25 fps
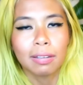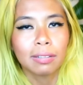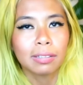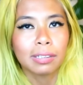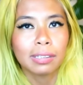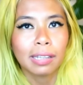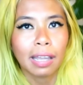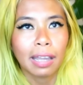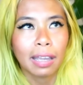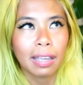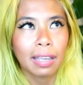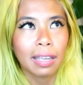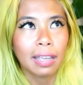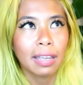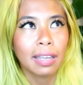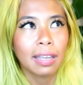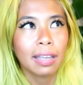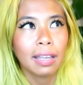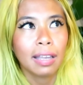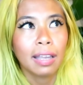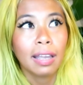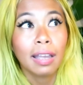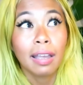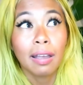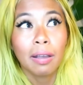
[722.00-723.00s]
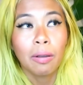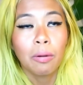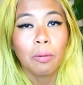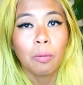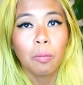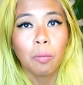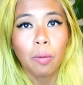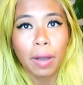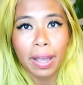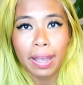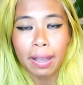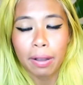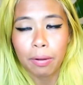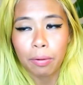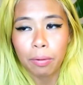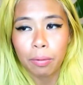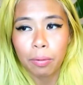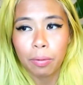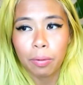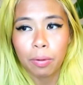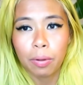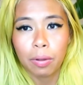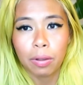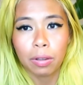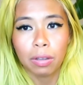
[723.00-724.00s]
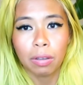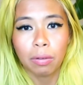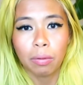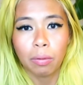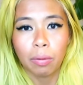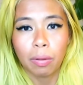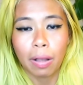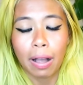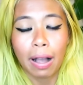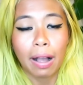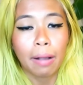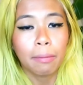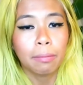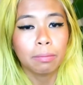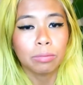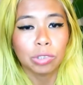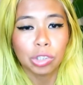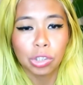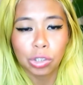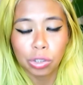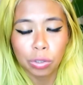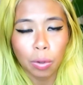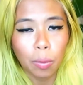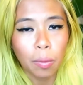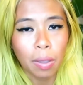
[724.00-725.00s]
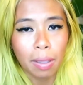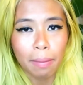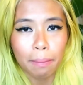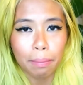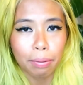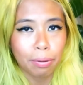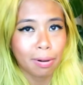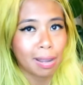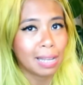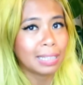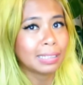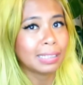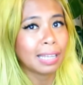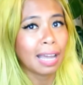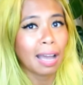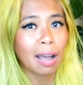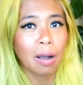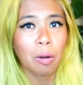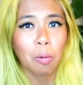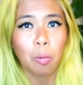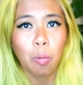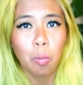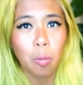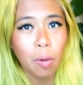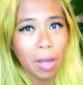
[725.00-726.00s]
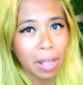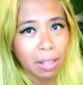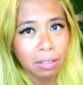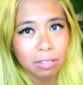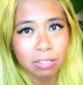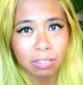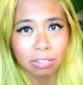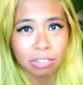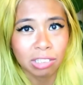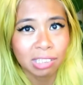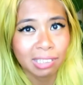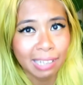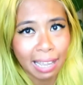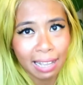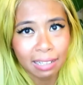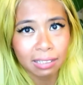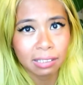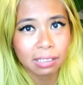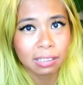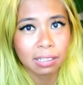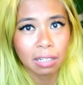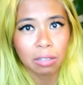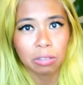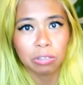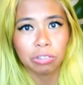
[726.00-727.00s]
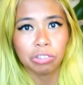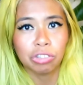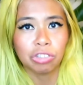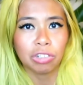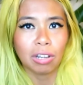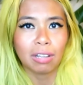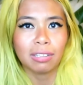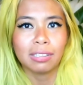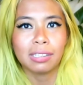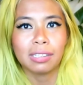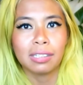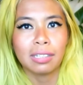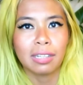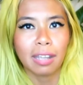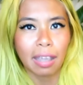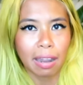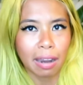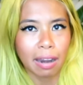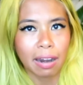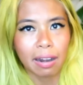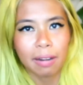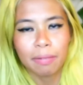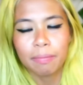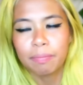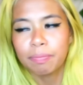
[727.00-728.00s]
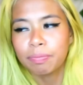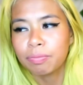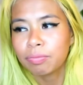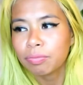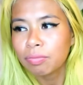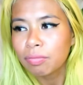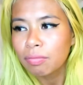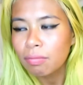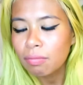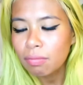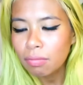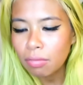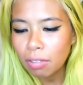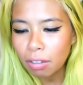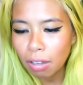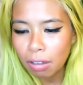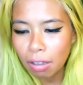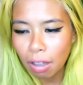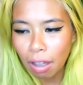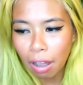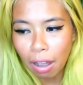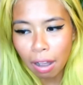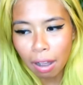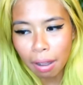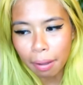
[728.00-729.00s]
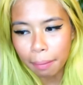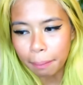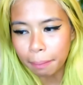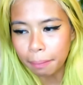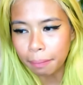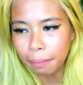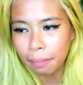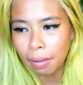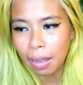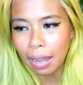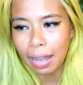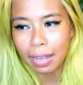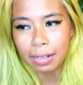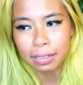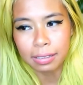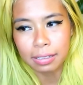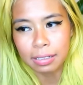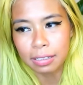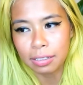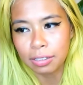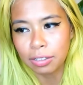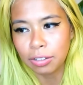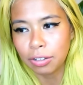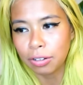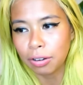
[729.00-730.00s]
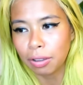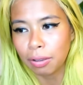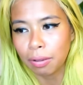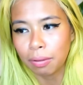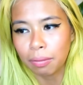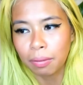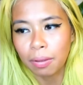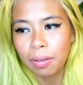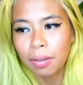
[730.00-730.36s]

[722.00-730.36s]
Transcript: say, wow, I'm so impressed how well you sat still just there. And you know,